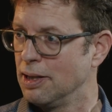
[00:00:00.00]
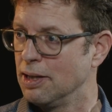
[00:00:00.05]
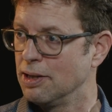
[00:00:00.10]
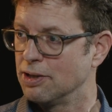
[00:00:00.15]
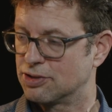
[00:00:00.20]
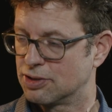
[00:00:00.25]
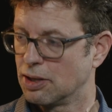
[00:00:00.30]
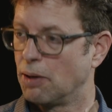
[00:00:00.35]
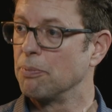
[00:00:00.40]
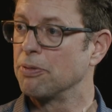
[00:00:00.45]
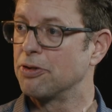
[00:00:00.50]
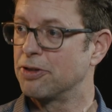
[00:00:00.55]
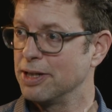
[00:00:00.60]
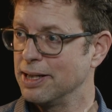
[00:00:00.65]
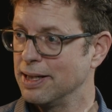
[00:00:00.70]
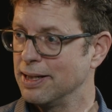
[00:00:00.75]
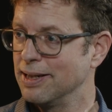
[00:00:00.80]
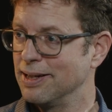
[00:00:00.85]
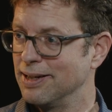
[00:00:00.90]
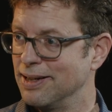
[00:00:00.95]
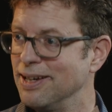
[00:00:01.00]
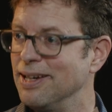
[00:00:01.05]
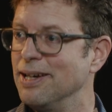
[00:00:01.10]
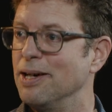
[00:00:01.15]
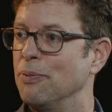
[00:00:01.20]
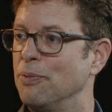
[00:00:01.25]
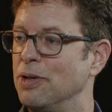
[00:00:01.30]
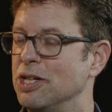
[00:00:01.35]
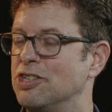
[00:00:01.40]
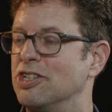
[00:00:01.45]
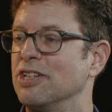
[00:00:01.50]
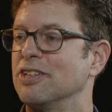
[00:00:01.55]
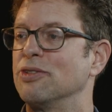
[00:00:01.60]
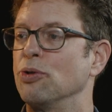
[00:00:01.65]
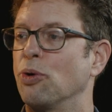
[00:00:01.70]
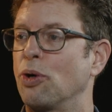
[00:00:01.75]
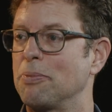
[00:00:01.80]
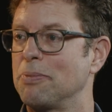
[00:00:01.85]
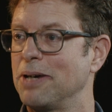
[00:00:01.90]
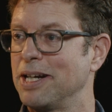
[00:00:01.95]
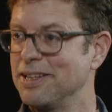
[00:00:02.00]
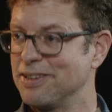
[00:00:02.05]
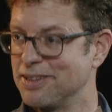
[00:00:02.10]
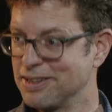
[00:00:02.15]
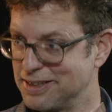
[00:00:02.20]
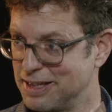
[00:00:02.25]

something which is normally the